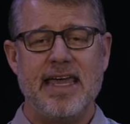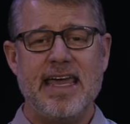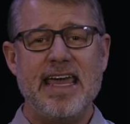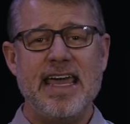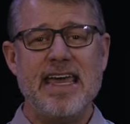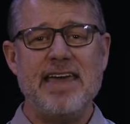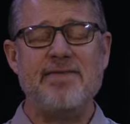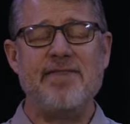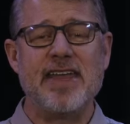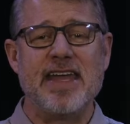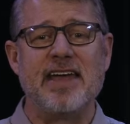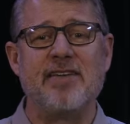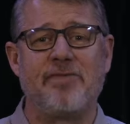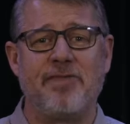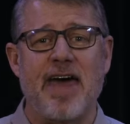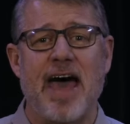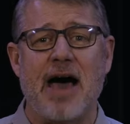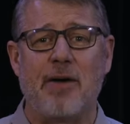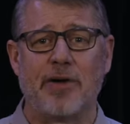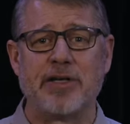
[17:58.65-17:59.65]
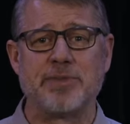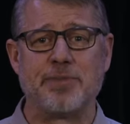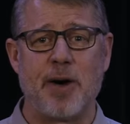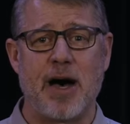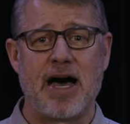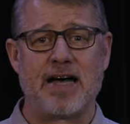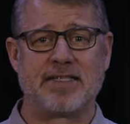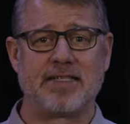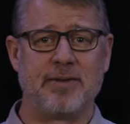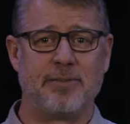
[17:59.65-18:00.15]
even if that was
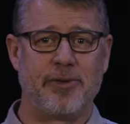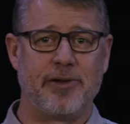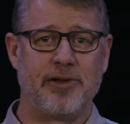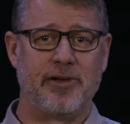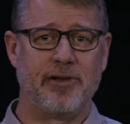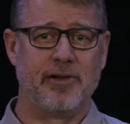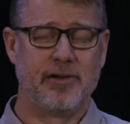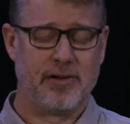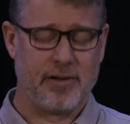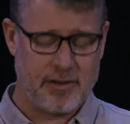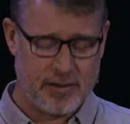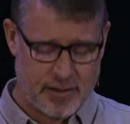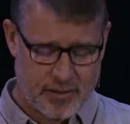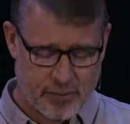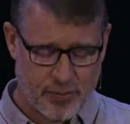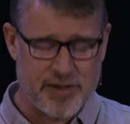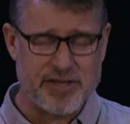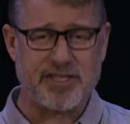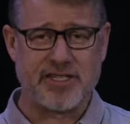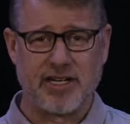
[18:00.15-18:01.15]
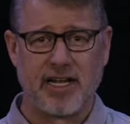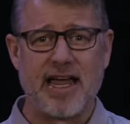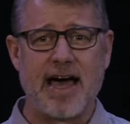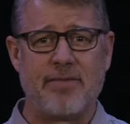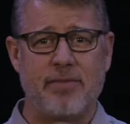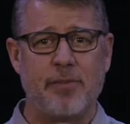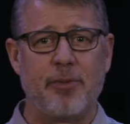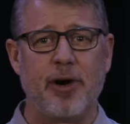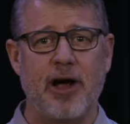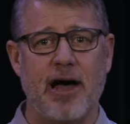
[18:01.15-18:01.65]
possible, we still
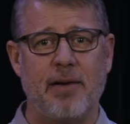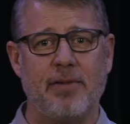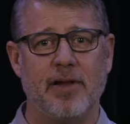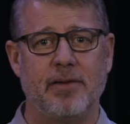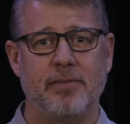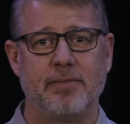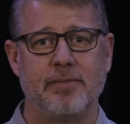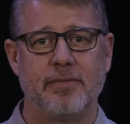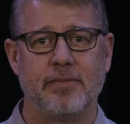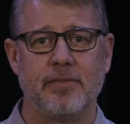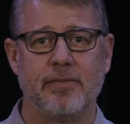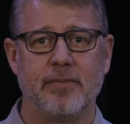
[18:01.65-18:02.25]
have a problem.